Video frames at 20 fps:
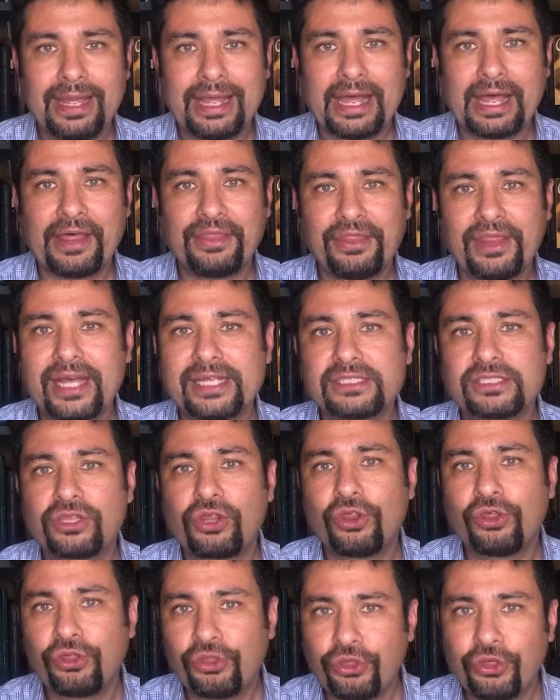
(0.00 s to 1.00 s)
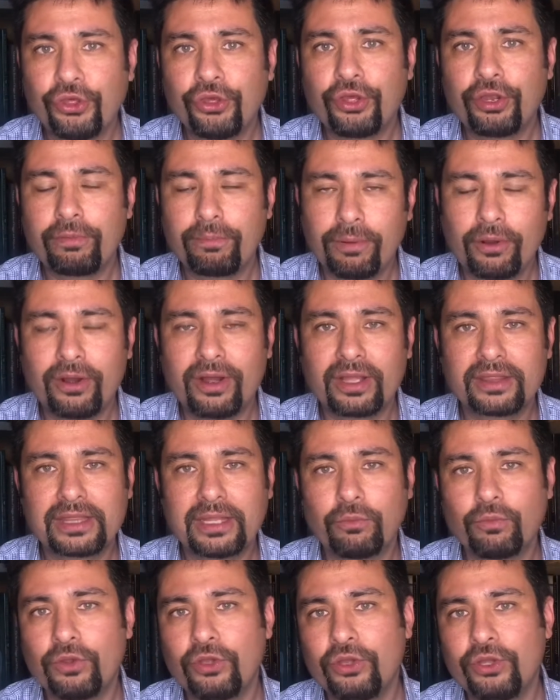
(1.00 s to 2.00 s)
And that's the third part
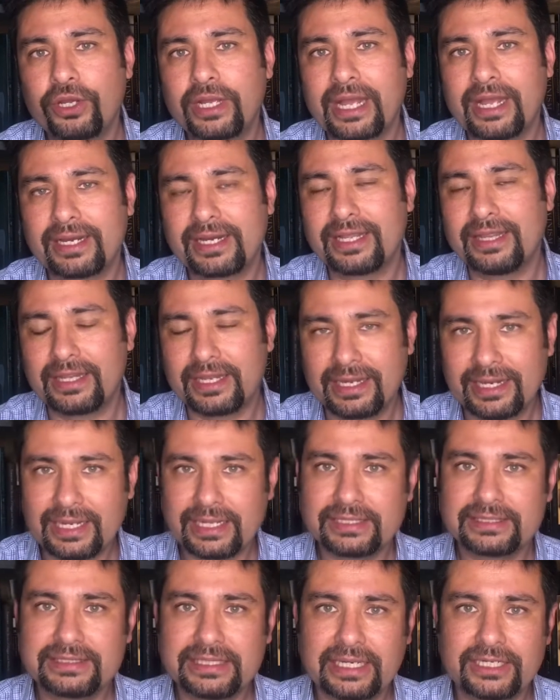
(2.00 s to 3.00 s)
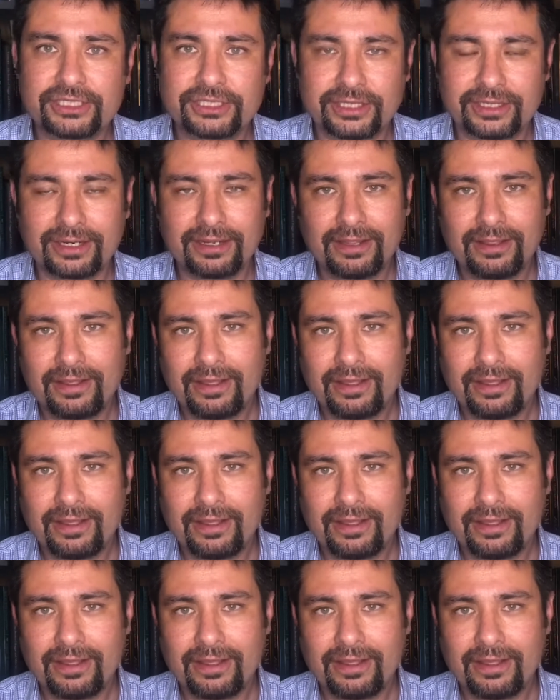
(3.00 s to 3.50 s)
that we'll look at in the next session.